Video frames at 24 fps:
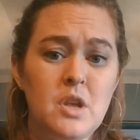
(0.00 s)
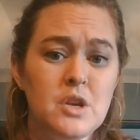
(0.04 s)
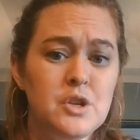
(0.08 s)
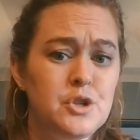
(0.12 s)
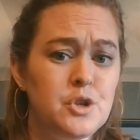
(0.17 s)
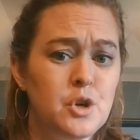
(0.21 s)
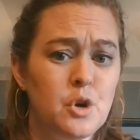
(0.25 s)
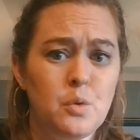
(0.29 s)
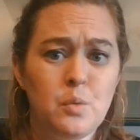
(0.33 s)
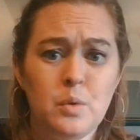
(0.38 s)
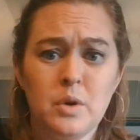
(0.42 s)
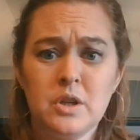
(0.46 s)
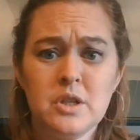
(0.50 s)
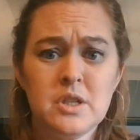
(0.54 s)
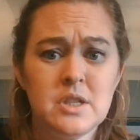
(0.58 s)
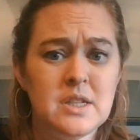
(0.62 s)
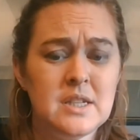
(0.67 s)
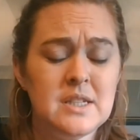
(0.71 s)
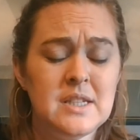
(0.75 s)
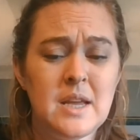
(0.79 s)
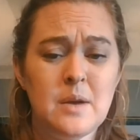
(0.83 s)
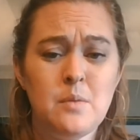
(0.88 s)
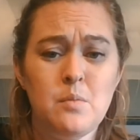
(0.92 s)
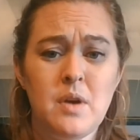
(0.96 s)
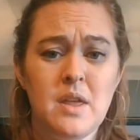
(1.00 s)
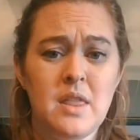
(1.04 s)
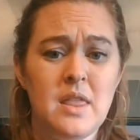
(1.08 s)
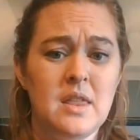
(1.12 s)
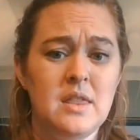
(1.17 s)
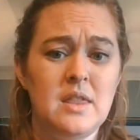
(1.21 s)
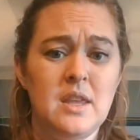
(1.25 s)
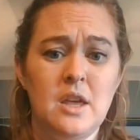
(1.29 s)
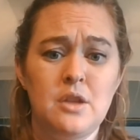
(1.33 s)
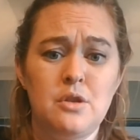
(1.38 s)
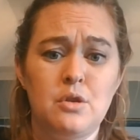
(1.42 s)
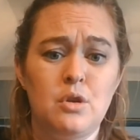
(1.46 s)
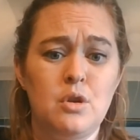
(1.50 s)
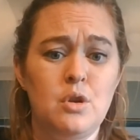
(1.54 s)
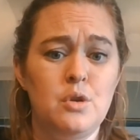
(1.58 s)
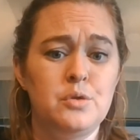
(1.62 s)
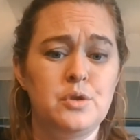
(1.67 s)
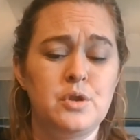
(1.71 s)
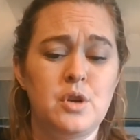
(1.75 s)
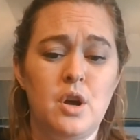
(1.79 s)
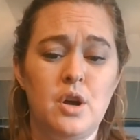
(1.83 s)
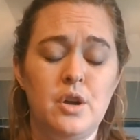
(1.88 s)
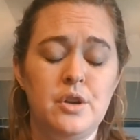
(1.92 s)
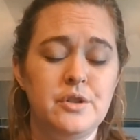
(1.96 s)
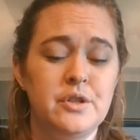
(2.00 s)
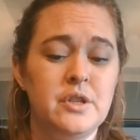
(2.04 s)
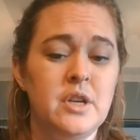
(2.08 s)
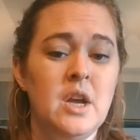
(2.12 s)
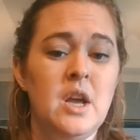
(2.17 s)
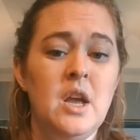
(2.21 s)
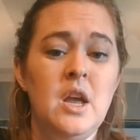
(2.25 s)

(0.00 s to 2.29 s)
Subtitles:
So it works the same way that the other close calls.